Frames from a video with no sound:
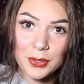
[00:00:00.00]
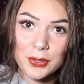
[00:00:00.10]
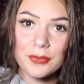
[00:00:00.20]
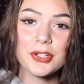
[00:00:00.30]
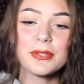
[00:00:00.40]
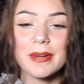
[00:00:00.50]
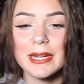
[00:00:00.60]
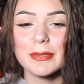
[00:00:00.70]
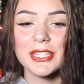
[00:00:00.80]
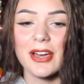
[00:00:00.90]
universe, my
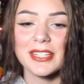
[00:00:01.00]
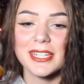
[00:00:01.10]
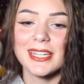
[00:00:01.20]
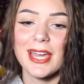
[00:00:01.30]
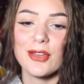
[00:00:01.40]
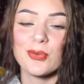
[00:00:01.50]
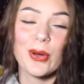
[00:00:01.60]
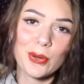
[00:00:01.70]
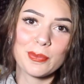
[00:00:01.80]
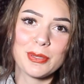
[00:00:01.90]
name is Kati and
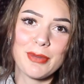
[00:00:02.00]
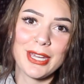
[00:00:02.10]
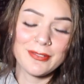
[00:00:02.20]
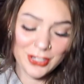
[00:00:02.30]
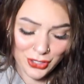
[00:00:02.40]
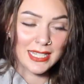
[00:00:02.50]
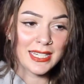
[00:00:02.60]
welcome to my adventure.